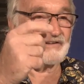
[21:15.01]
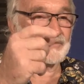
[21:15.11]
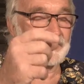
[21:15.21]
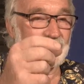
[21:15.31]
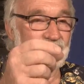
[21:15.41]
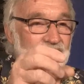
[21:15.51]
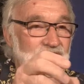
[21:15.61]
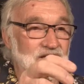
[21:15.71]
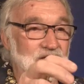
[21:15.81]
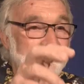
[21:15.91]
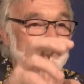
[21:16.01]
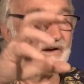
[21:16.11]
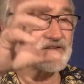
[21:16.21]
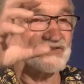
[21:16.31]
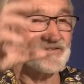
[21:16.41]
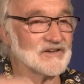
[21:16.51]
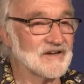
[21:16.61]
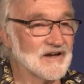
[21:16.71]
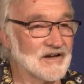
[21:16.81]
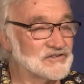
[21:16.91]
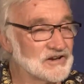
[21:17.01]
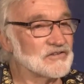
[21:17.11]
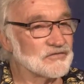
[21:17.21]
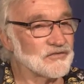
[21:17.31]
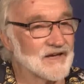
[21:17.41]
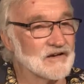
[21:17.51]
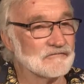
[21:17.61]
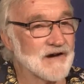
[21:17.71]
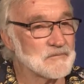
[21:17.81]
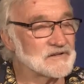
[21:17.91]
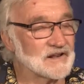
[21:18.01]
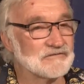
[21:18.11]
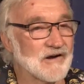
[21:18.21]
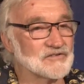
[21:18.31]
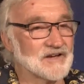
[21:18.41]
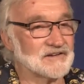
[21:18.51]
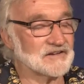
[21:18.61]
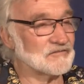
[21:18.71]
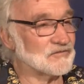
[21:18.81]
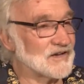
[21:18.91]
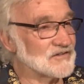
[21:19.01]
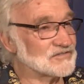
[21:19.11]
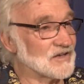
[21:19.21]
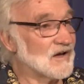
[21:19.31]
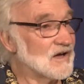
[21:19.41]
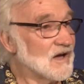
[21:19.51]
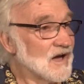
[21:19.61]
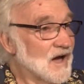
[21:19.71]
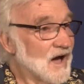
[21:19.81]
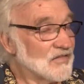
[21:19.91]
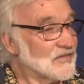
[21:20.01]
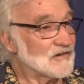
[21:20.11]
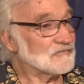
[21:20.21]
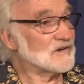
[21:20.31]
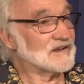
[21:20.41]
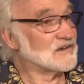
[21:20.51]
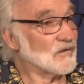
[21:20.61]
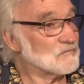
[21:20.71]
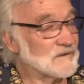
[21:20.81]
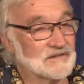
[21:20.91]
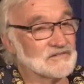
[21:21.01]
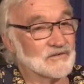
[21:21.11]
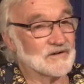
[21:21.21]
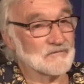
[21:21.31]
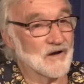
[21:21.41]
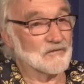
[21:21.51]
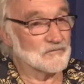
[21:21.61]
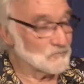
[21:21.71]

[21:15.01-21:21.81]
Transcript: as Atlas because suddenly it brightens, and she's a flare, rapidly rotating flare star, and that really got me into it.